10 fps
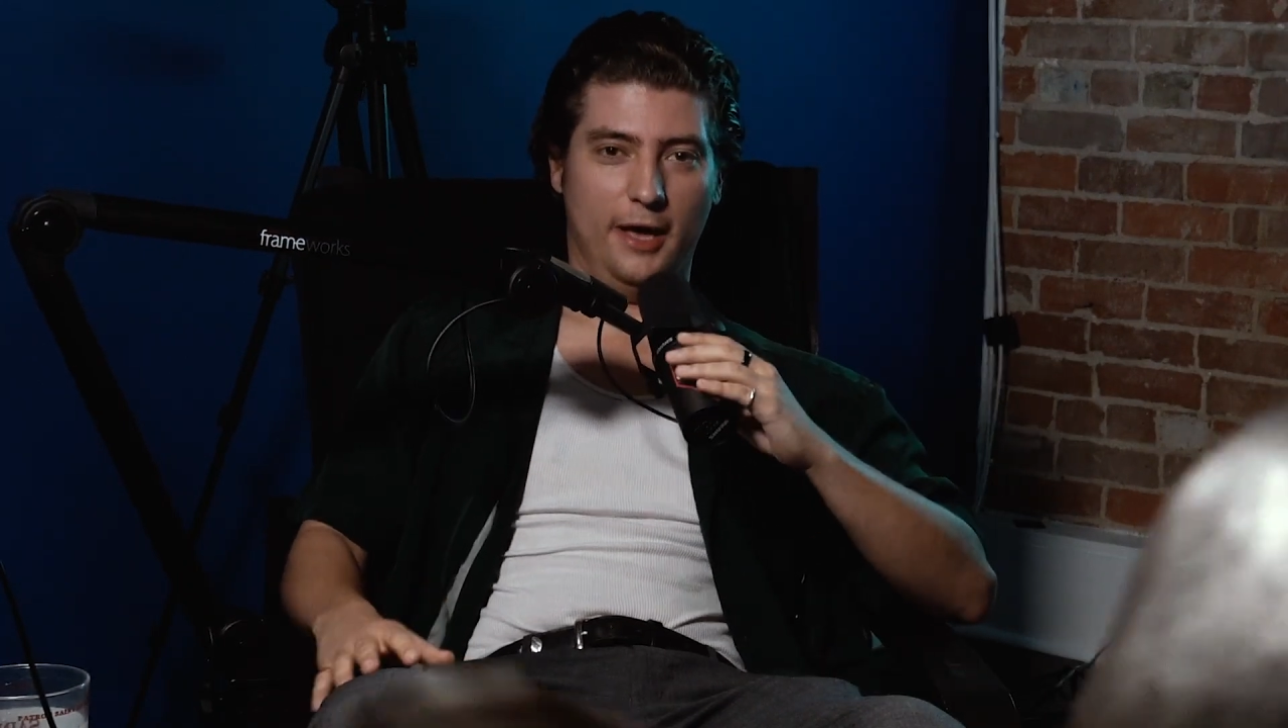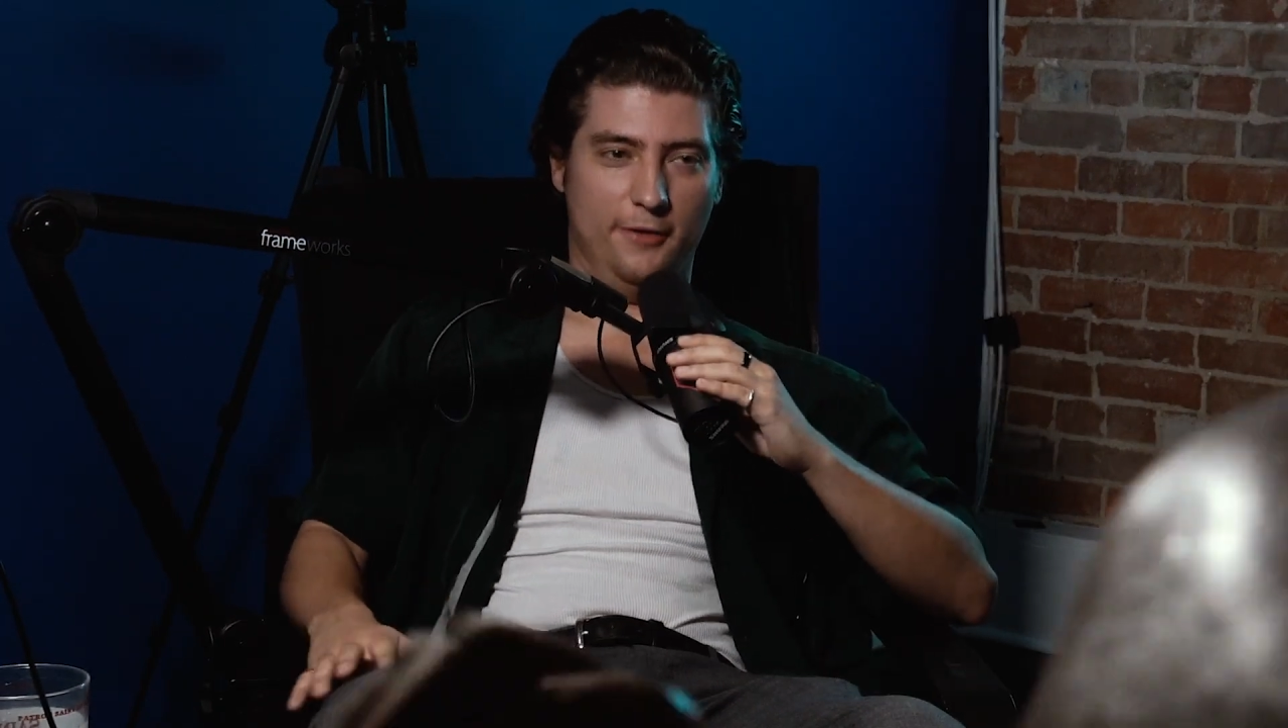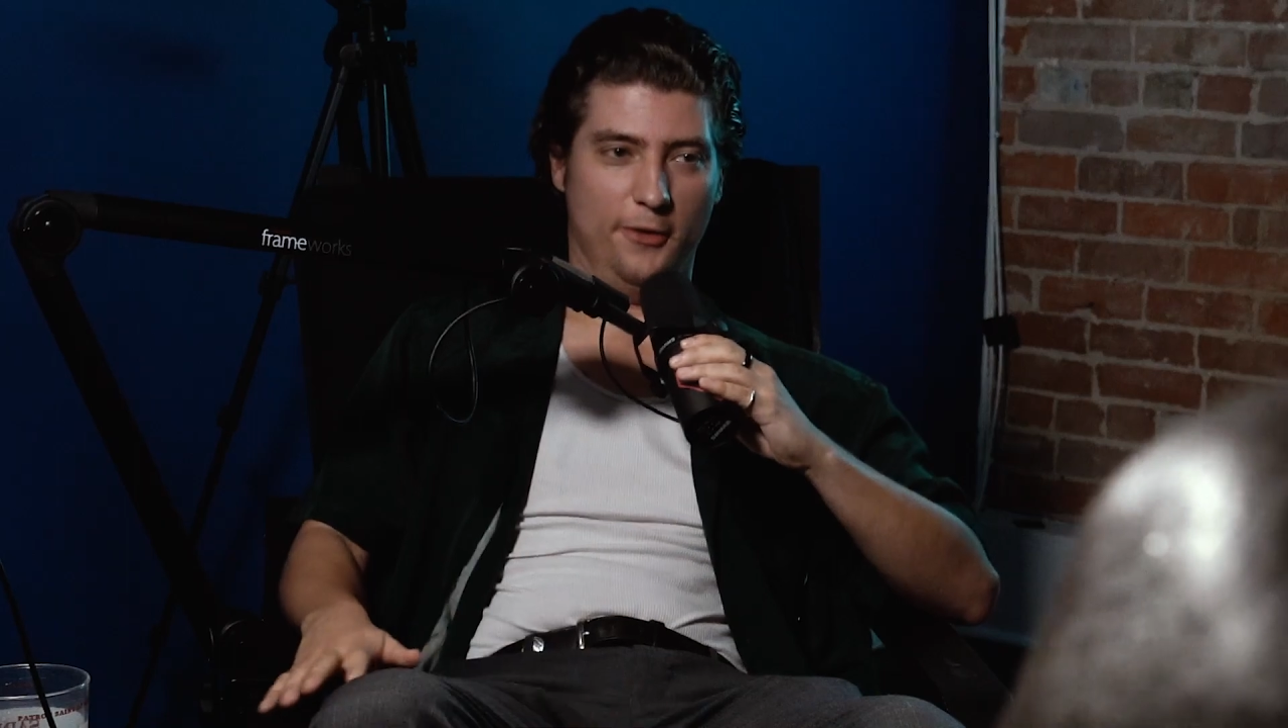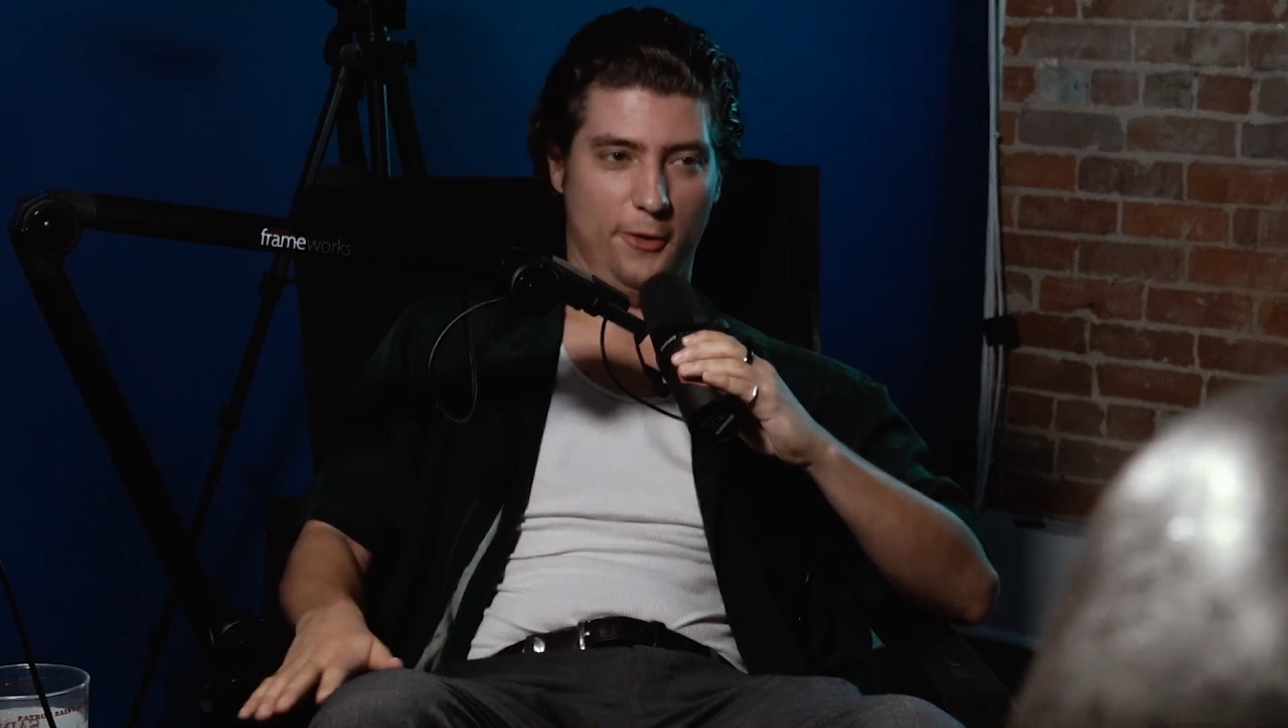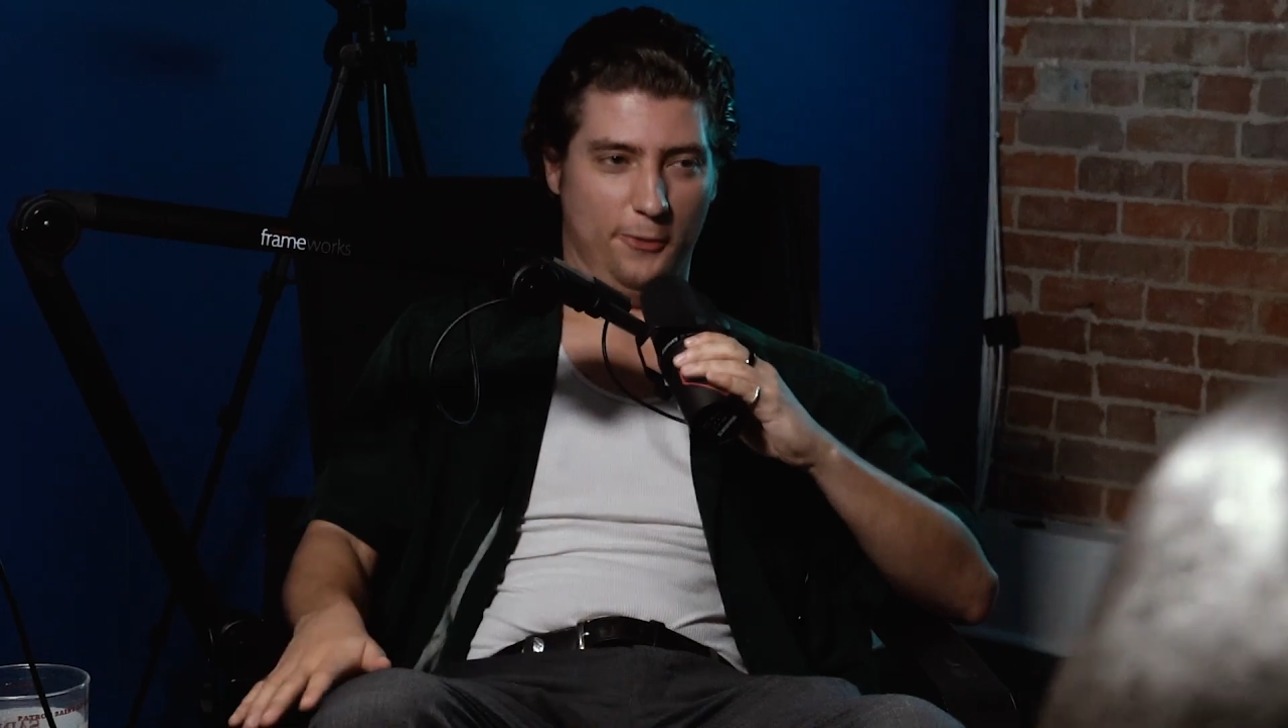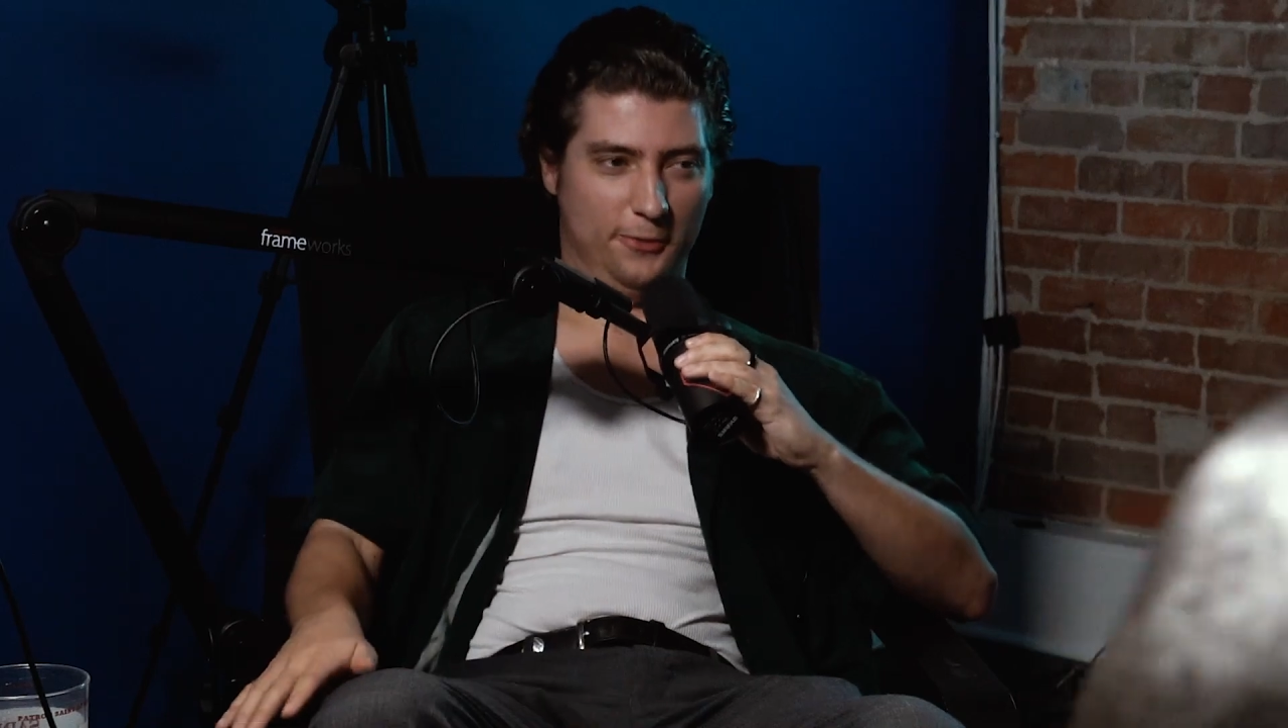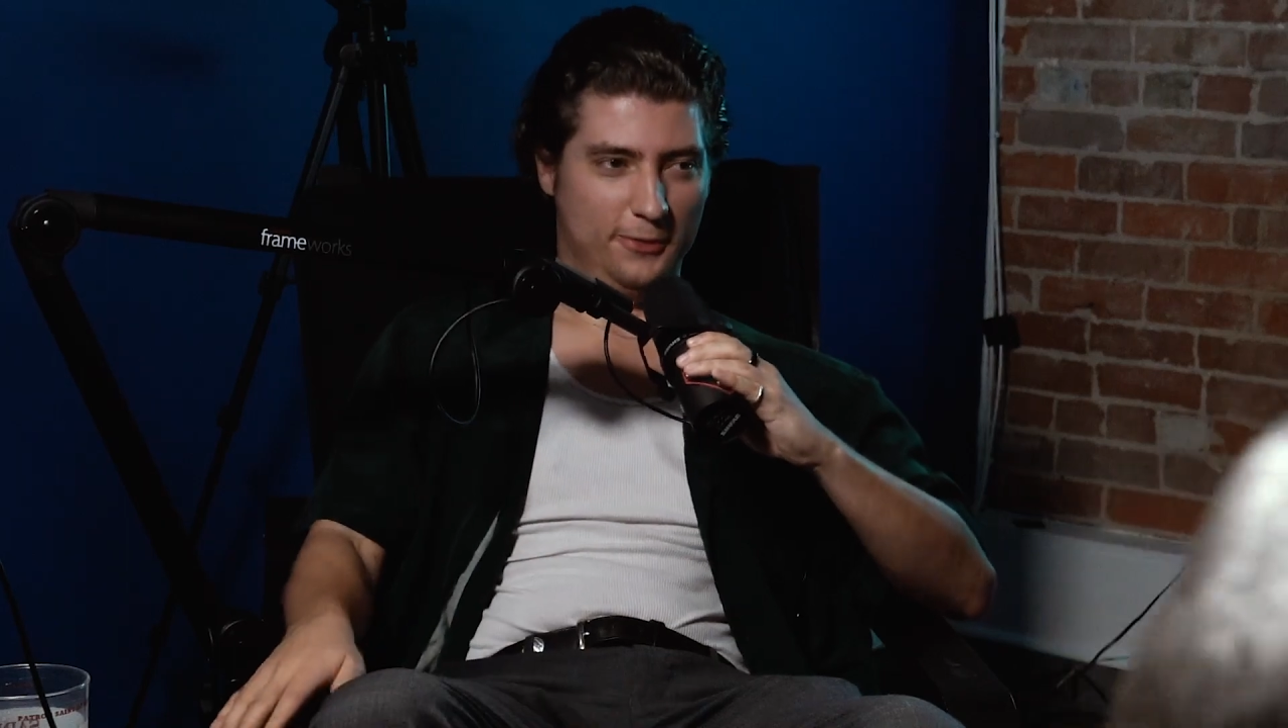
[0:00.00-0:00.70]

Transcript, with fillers: known?